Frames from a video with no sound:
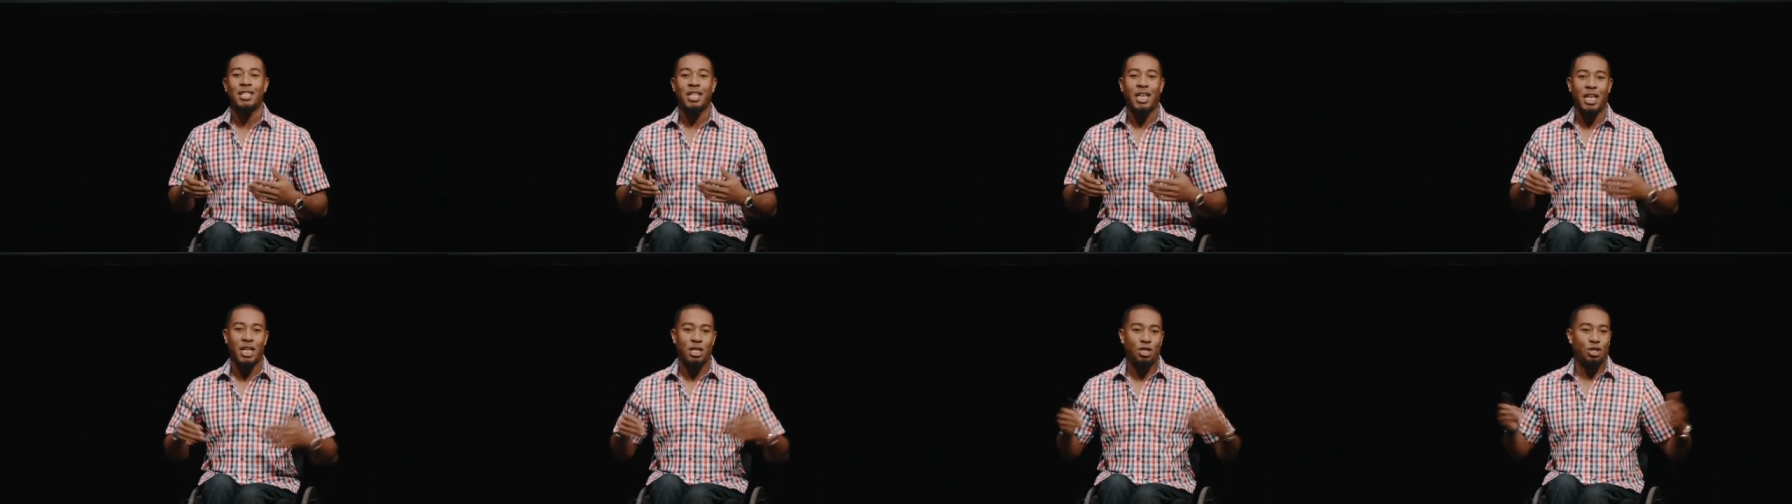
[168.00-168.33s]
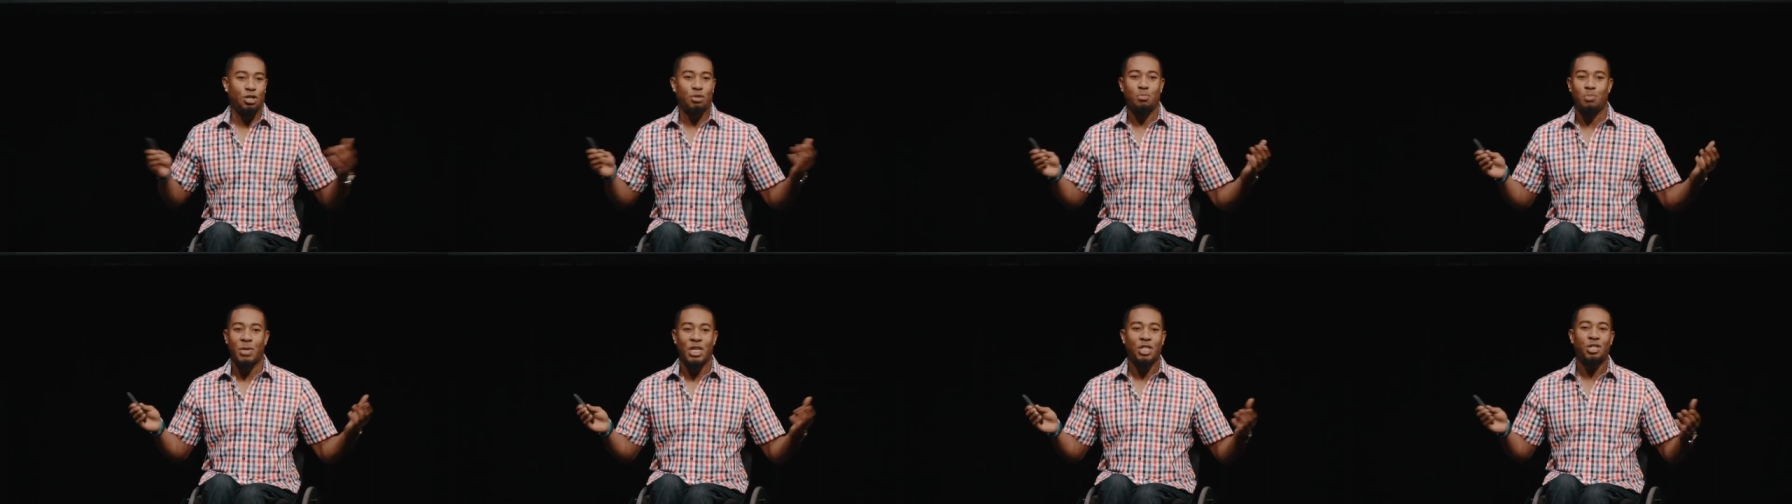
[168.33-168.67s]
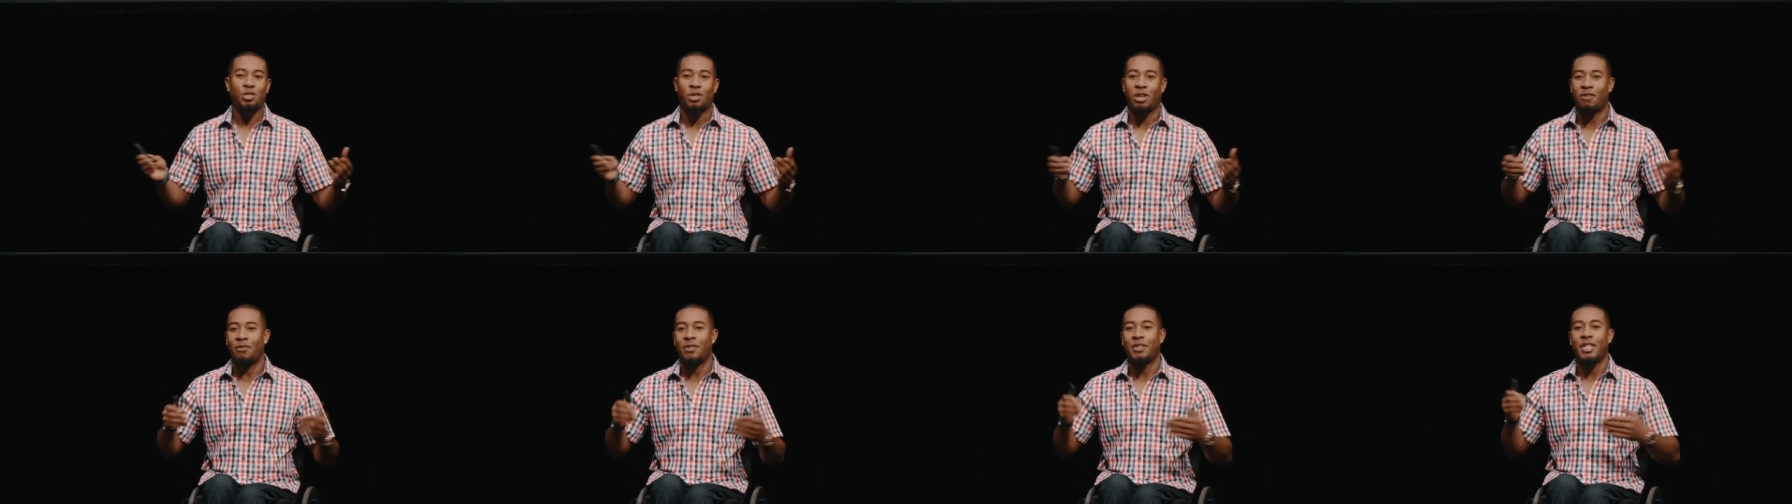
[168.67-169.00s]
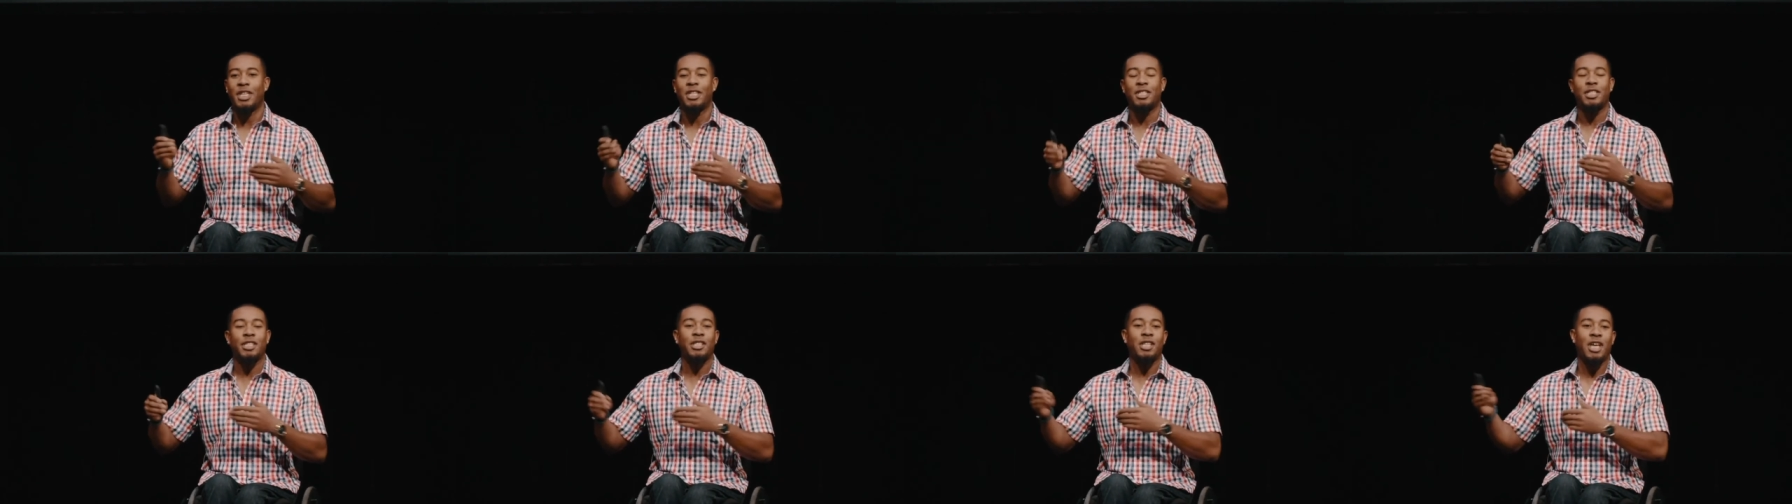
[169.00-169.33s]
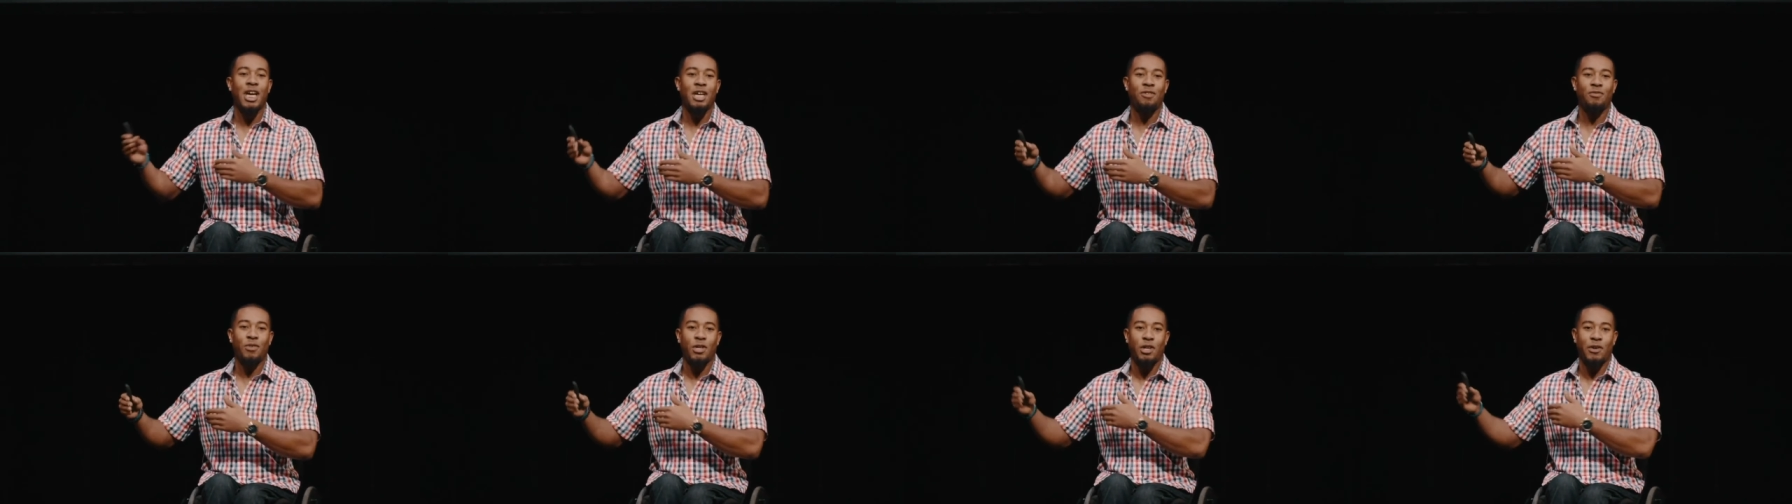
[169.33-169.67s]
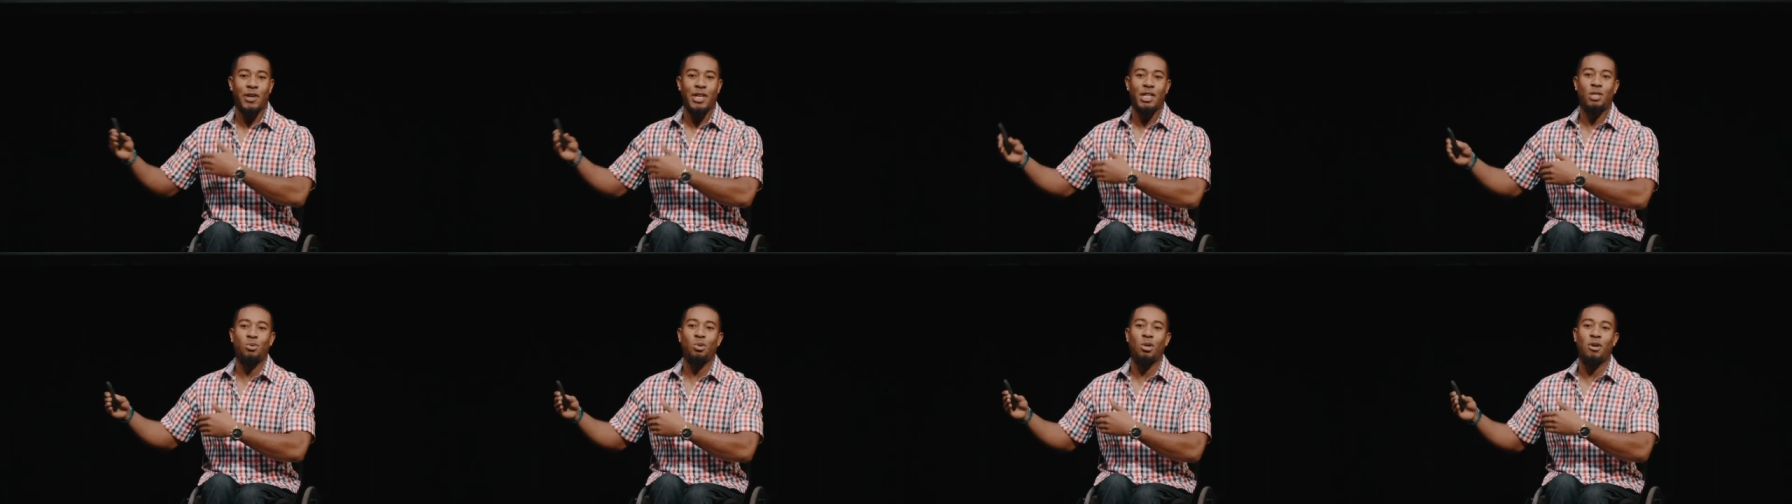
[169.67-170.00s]
and just make sure everything's in line for
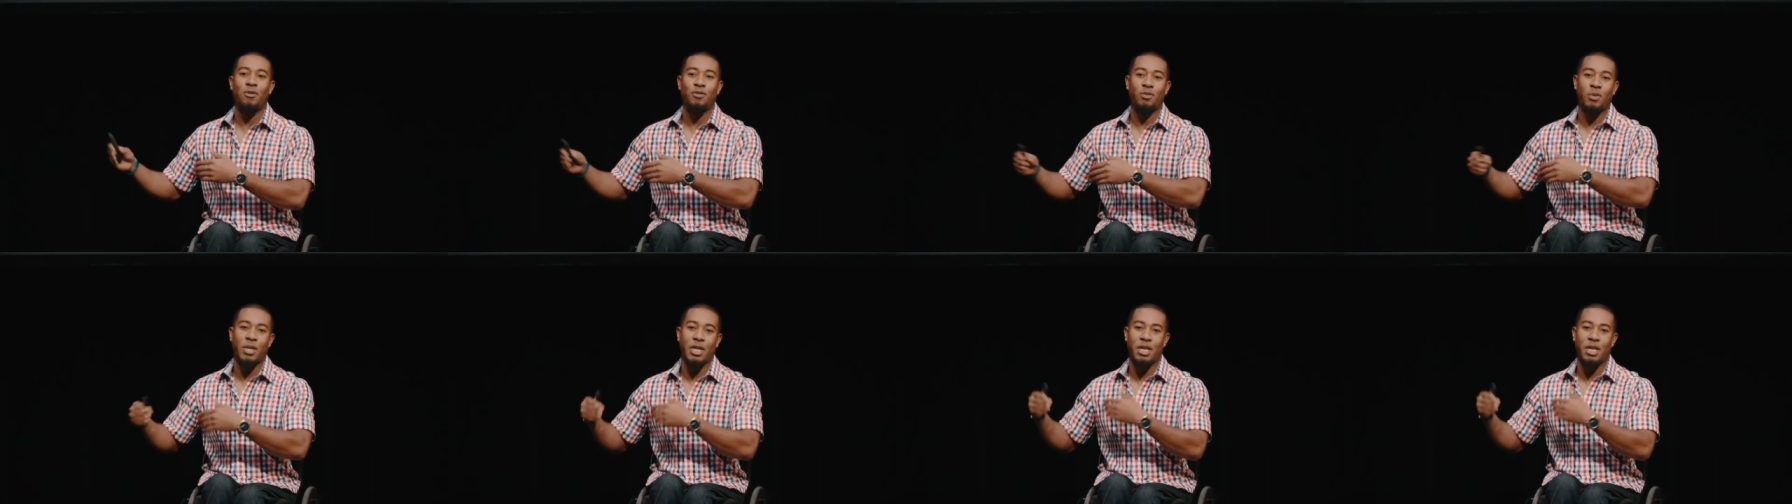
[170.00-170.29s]
grade 12 so